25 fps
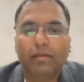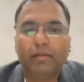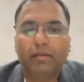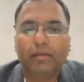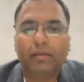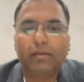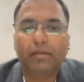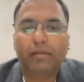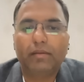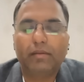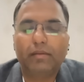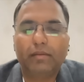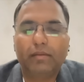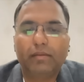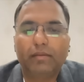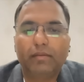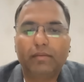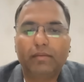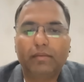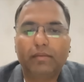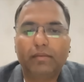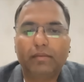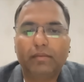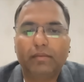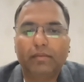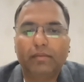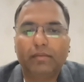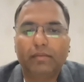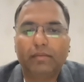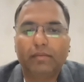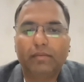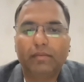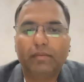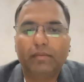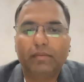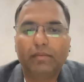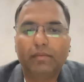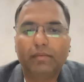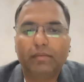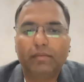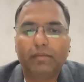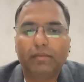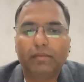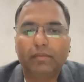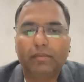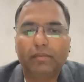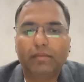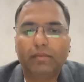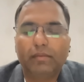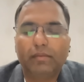
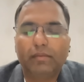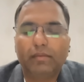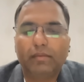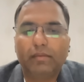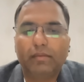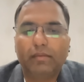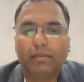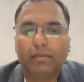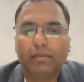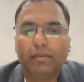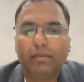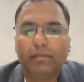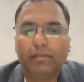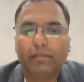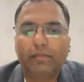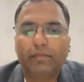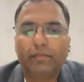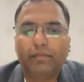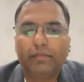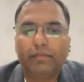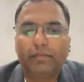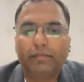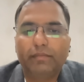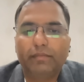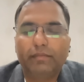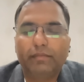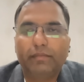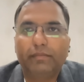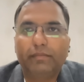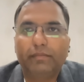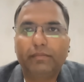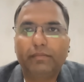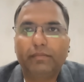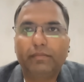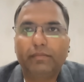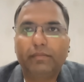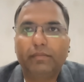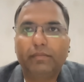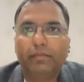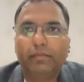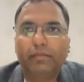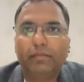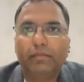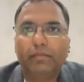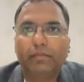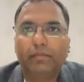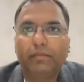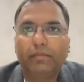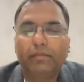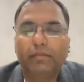
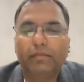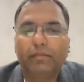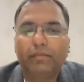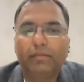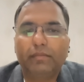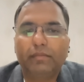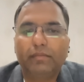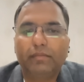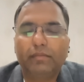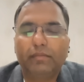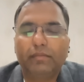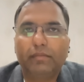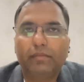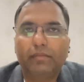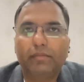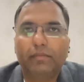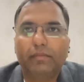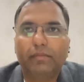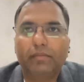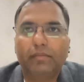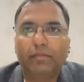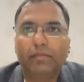This person isn't speaking.